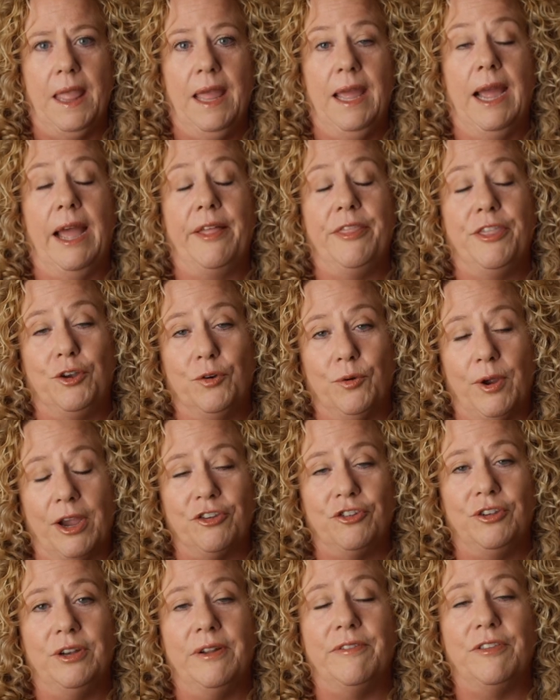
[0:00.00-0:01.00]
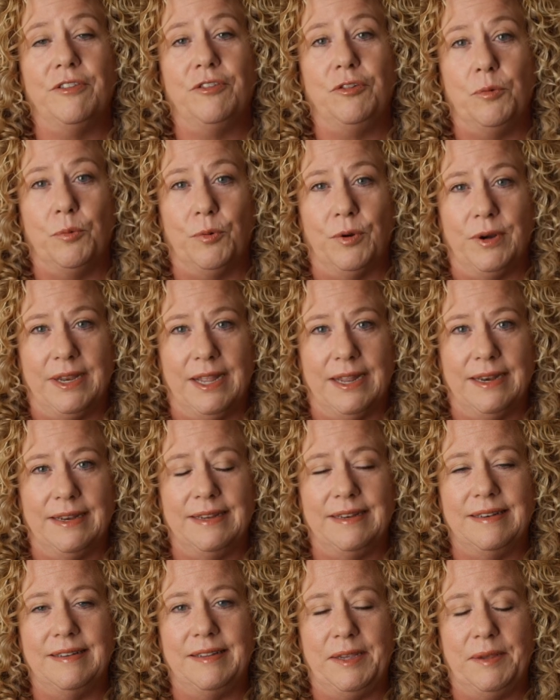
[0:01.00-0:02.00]
At the direction of the
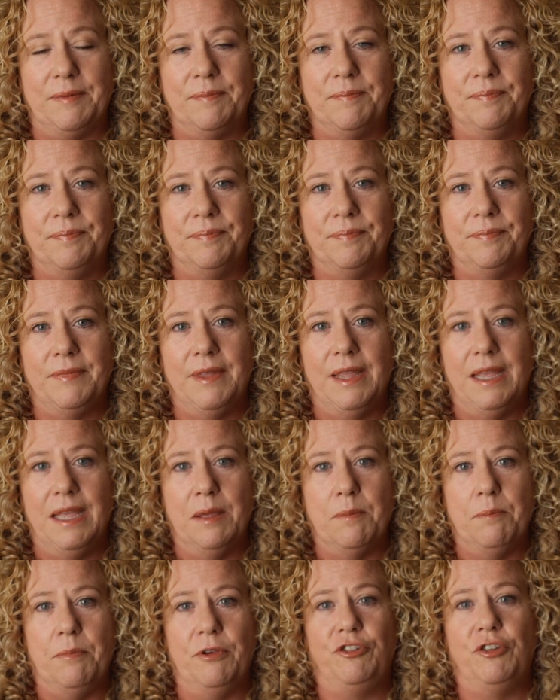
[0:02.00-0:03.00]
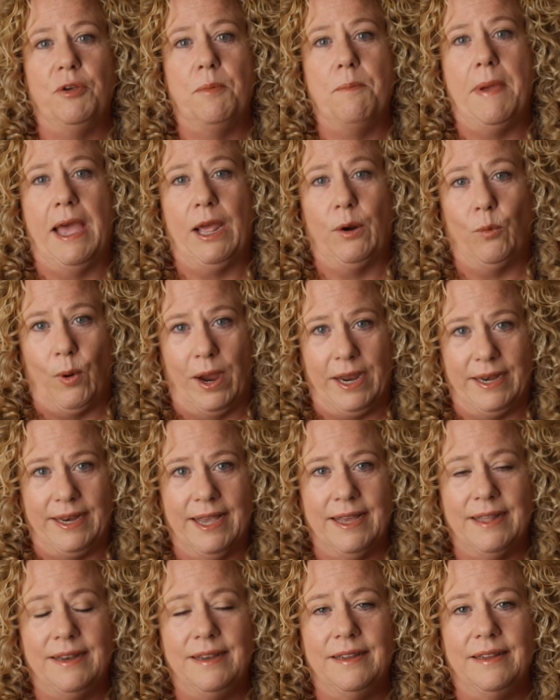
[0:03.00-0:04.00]
superintendent team, Bishop Matt
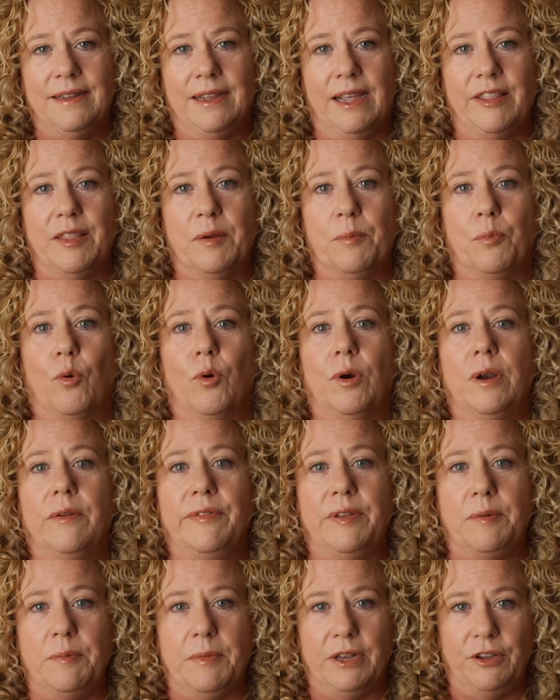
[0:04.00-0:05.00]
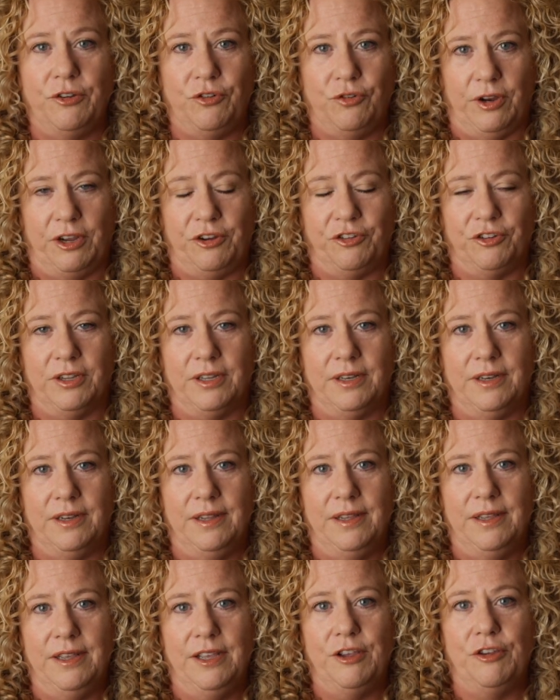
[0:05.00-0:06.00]
Whitehead, and the Board of Administration,
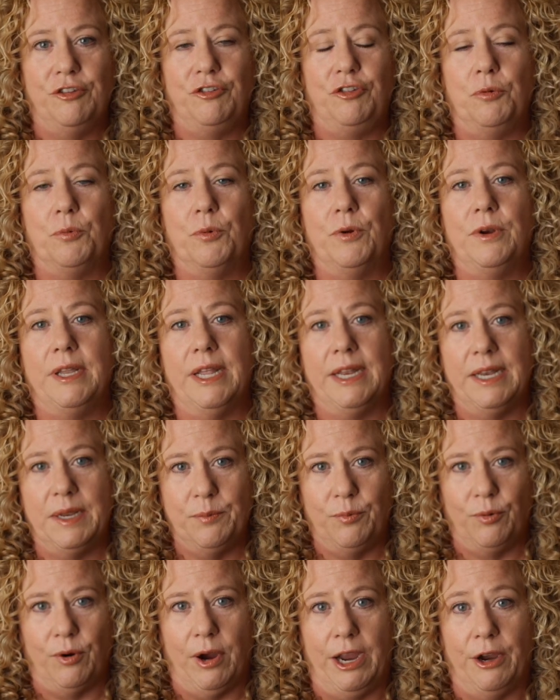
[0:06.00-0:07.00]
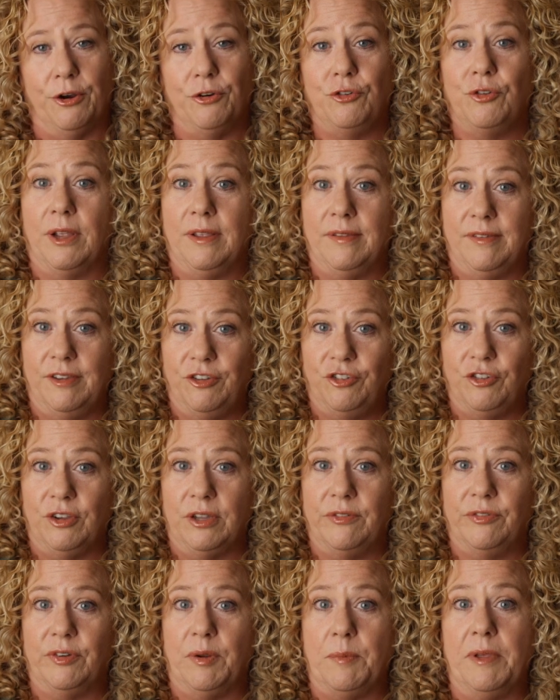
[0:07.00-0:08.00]
Superintendent Pryor
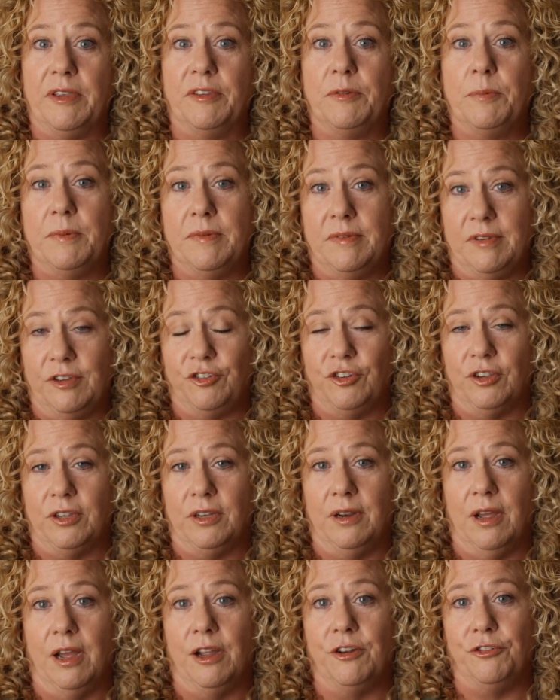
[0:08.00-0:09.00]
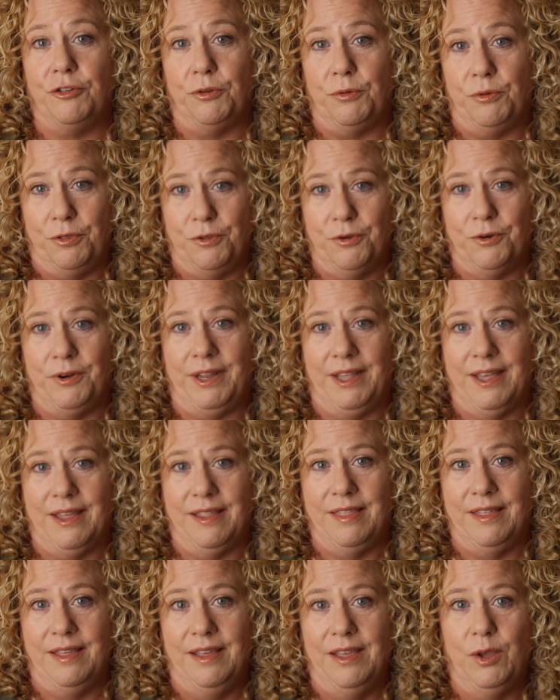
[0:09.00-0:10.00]
transitioned from his position on June 30th
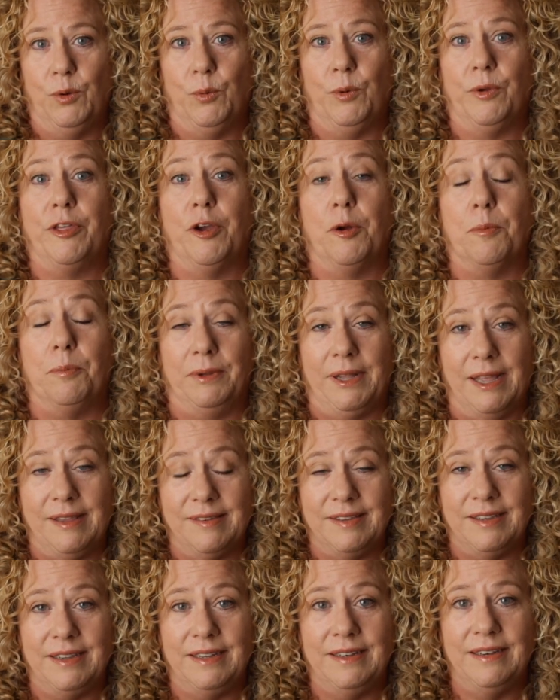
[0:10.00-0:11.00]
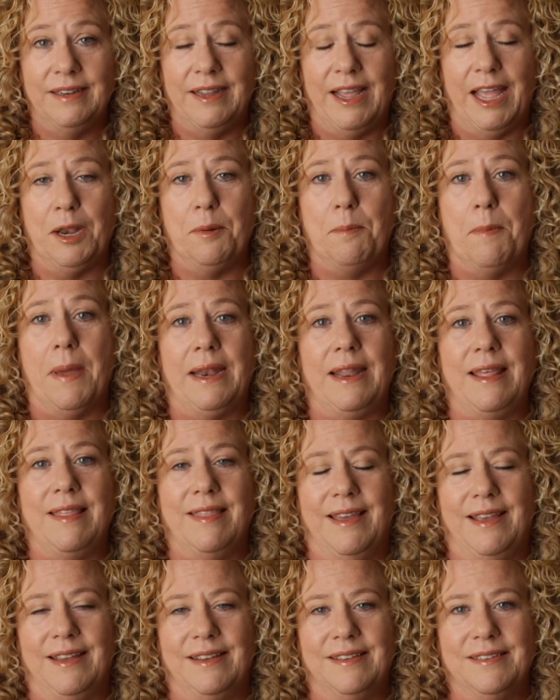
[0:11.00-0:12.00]
with our blessing and many
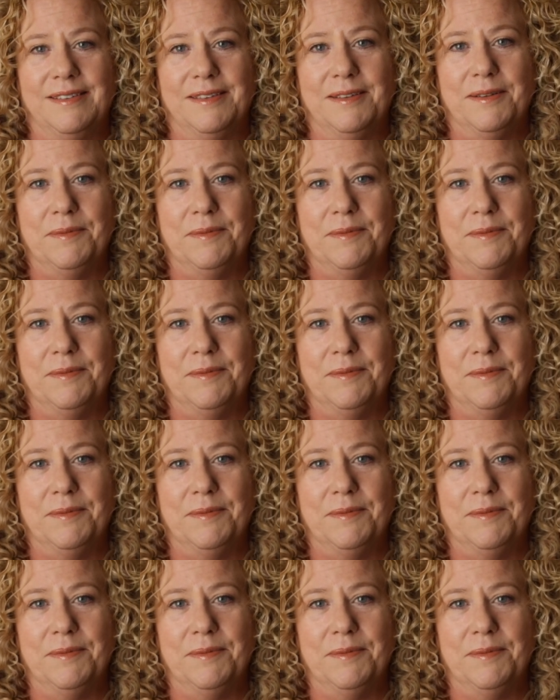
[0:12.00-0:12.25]
thanks.